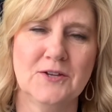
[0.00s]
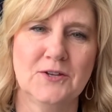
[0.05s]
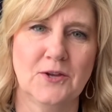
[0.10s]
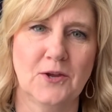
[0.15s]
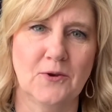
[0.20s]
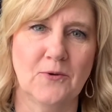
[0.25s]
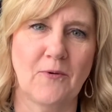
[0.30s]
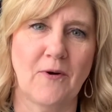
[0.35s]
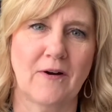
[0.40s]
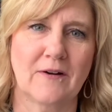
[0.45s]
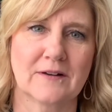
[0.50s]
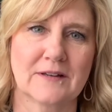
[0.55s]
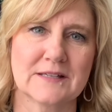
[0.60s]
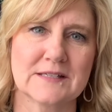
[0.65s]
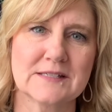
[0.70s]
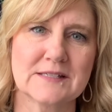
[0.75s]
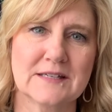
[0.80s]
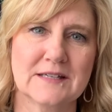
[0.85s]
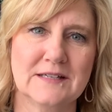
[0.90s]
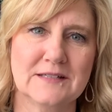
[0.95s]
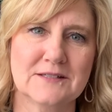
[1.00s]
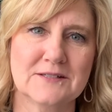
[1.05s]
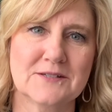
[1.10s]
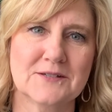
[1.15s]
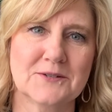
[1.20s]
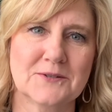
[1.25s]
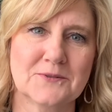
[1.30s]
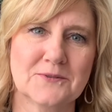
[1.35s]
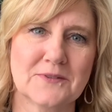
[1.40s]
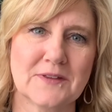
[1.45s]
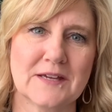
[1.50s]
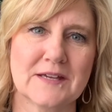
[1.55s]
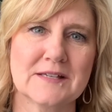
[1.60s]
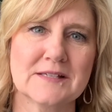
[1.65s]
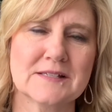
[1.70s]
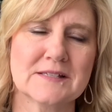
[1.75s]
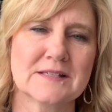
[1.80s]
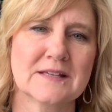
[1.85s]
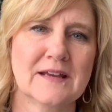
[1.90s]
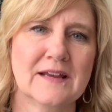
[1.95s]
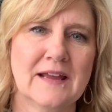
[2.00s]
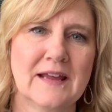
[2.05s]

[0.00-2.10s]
you are listening to this.